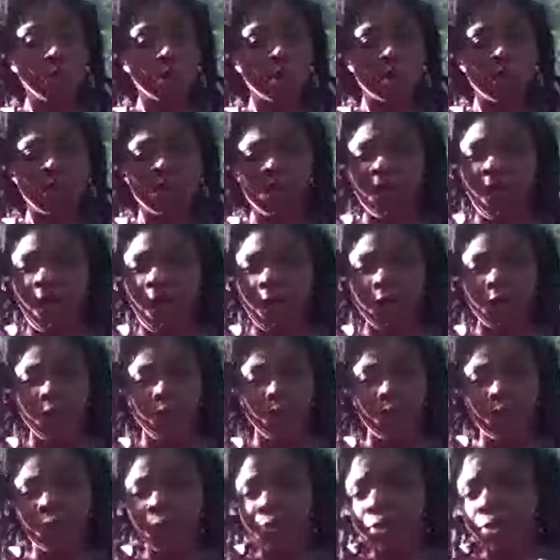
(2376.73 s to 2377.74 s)
to the ORAC
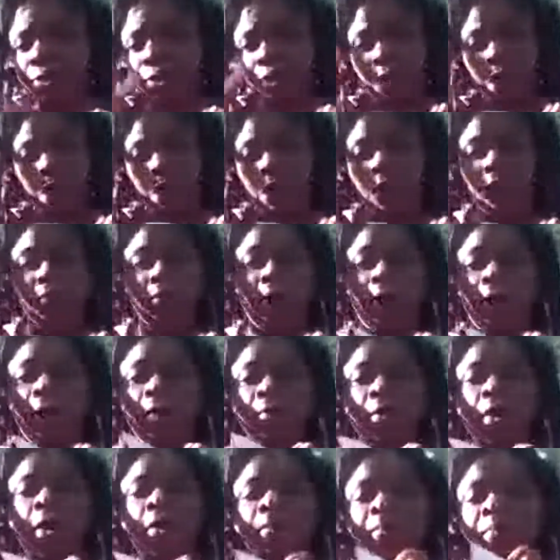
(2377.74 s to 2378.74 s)
value scale.
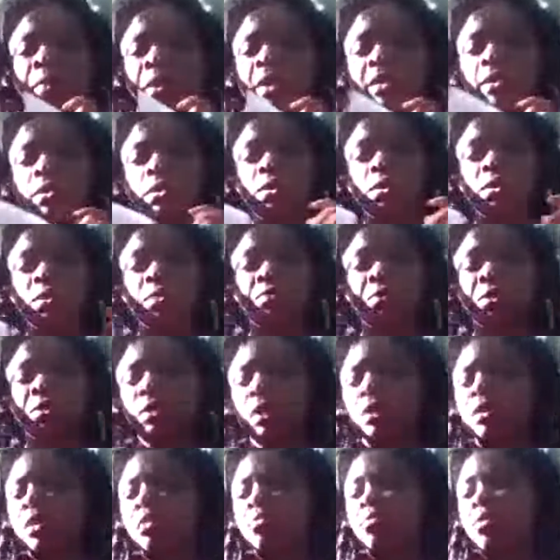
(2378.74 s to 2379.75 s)
However, it's just
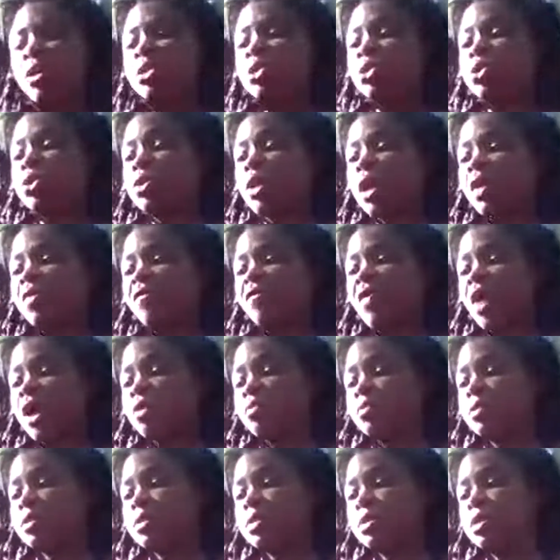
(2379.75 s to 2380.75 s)
something that they measure like
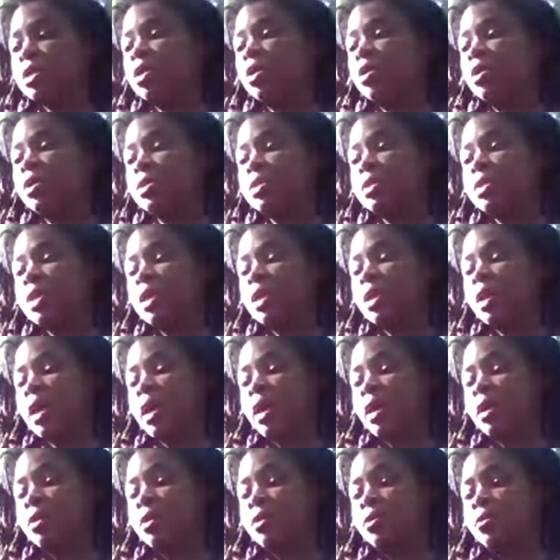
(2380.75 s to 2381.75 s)
vitamin C content,
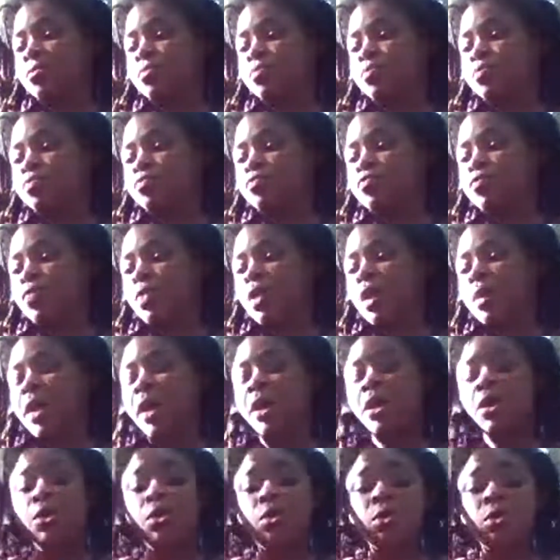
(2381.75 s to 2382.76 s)
and
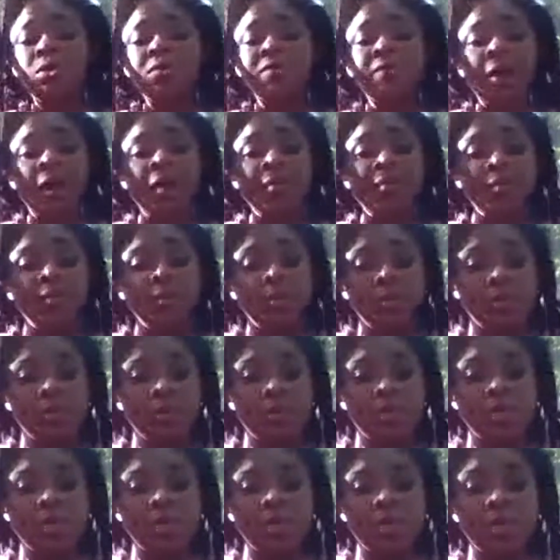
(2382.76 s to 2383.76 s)
that includes vitamin
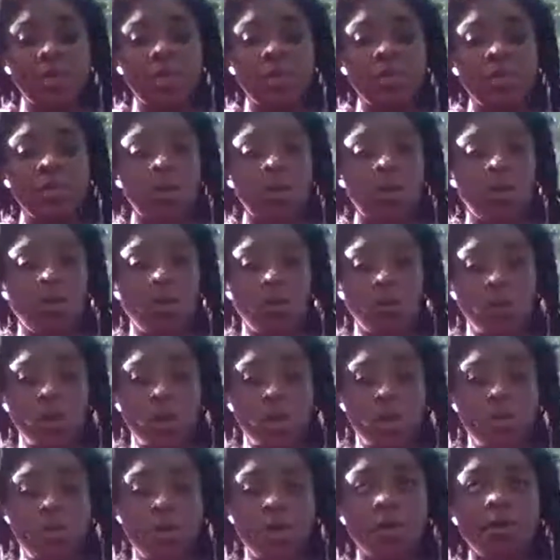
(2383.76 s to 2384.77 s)
C such as in
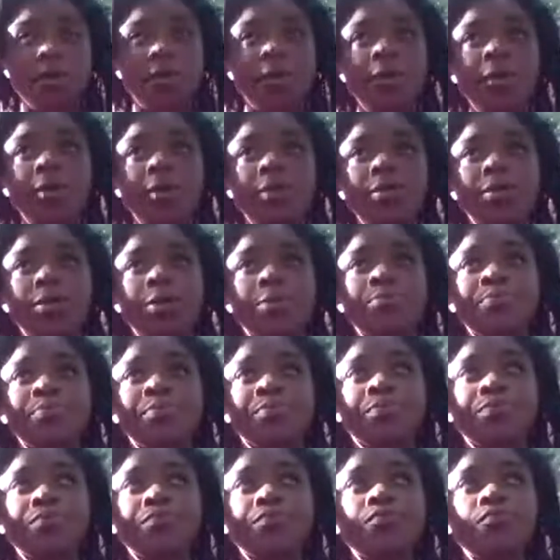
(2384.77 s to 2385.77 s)
goji berries.
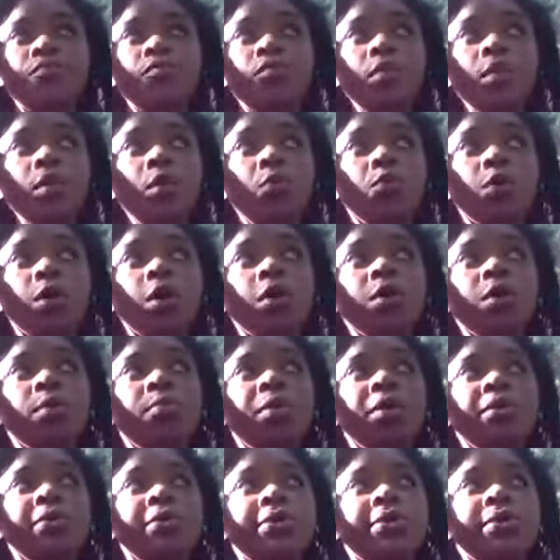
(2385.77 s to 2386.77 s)
What other
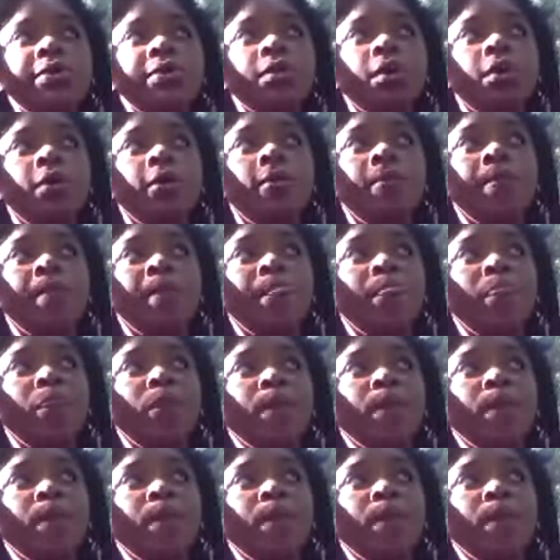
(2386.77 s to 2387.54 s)
berries? Um,